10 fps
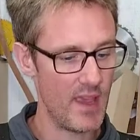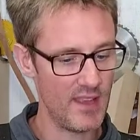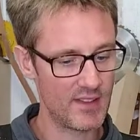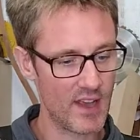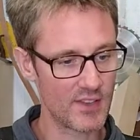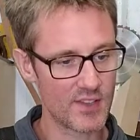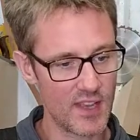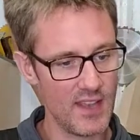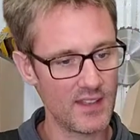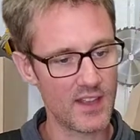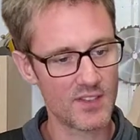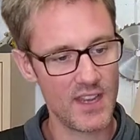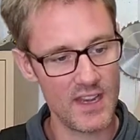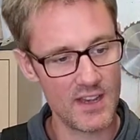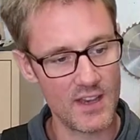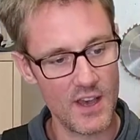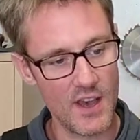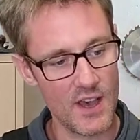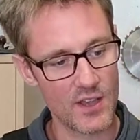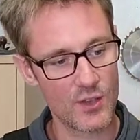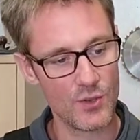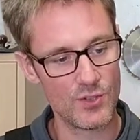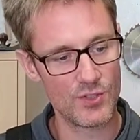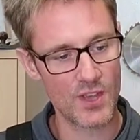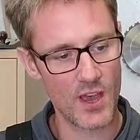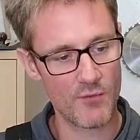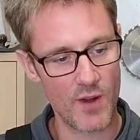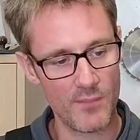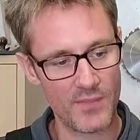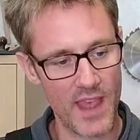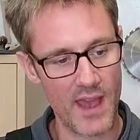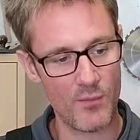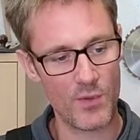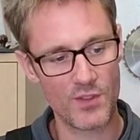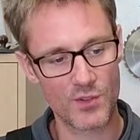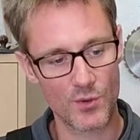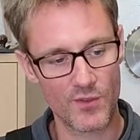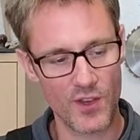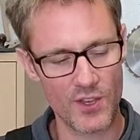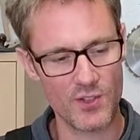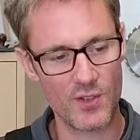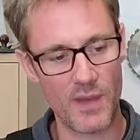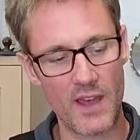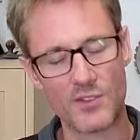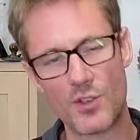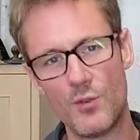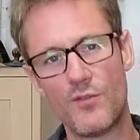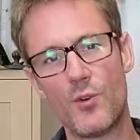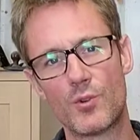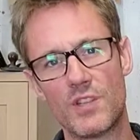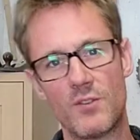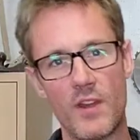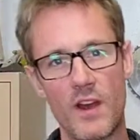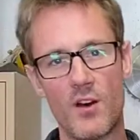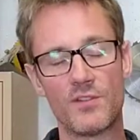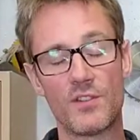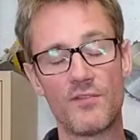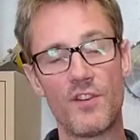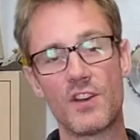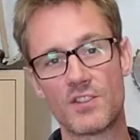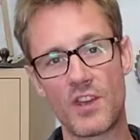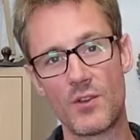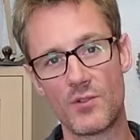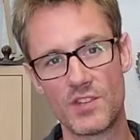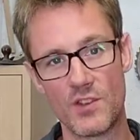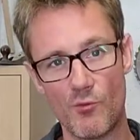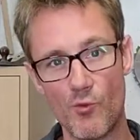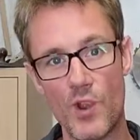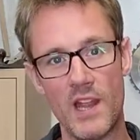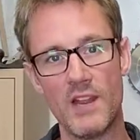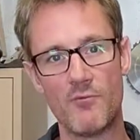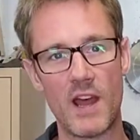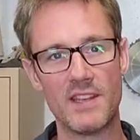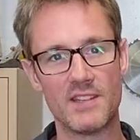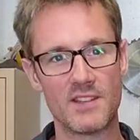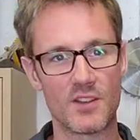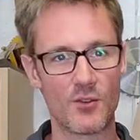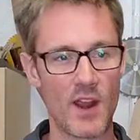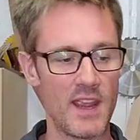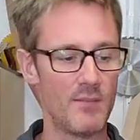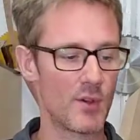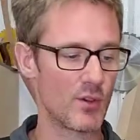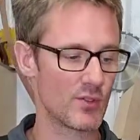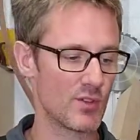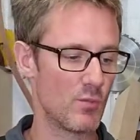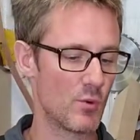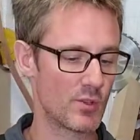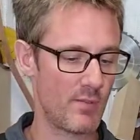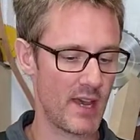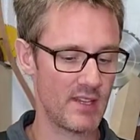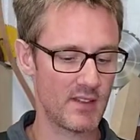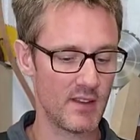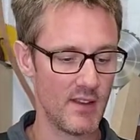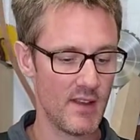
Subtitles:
It does need a good rub down with sort of, I used about a 240 grit after the first coat because it really raises the grain because it's water based.